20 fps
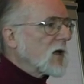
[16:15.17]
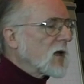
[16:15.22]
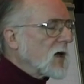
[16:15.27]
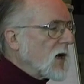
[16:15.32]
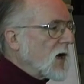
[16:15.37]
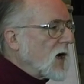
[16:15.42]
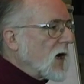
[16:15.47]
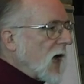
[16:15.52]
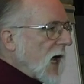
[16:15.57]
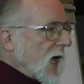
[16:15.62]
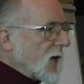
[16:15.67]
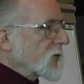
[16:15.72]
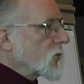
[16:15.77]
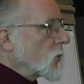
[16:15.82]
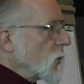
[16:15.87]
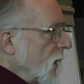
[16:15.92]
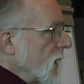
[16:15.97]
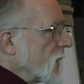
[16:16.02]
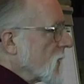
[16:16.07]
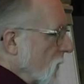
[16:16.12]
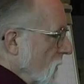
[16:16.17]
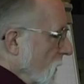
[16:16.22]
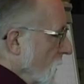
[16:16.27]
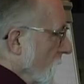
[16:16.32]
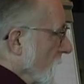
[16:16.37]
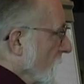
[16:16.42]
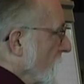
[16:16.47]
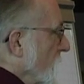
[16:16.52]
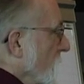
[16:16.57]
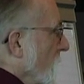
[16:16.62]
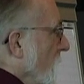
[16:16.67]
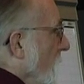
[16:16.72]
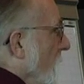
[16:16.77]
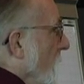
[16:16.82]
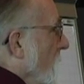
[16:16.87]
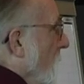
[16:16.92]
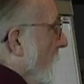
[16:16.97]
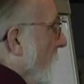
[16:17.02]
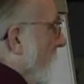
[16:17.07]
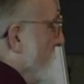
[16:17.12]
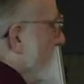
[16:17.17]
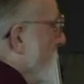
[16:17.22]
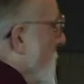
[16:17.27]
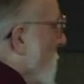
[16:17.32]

uh, as twin goods. And they